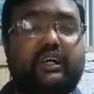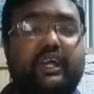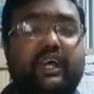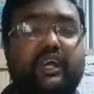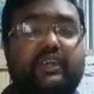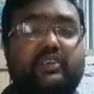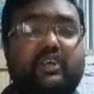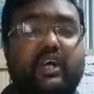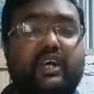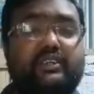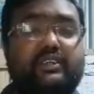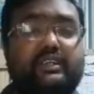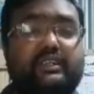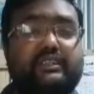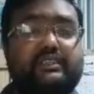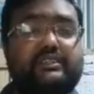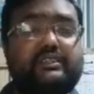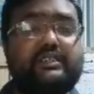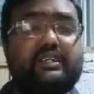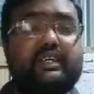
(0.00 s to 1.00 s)

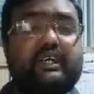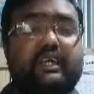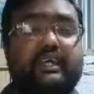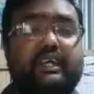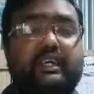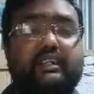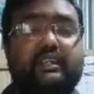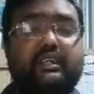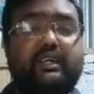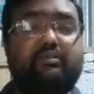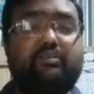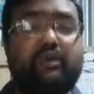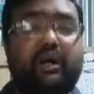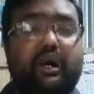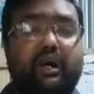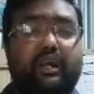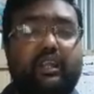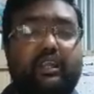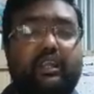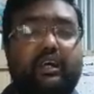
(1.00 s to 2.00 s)
entitled Kitab
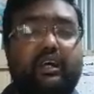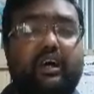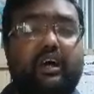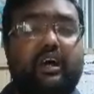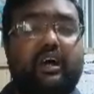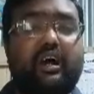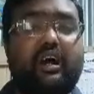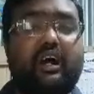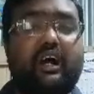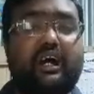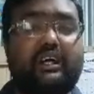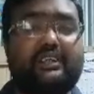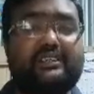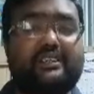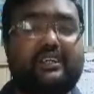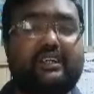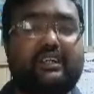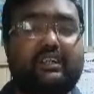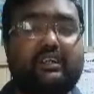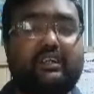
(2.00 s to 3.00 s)

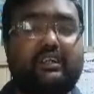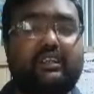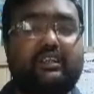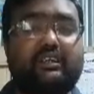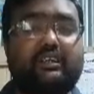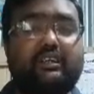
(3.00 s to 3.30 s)
al-Askal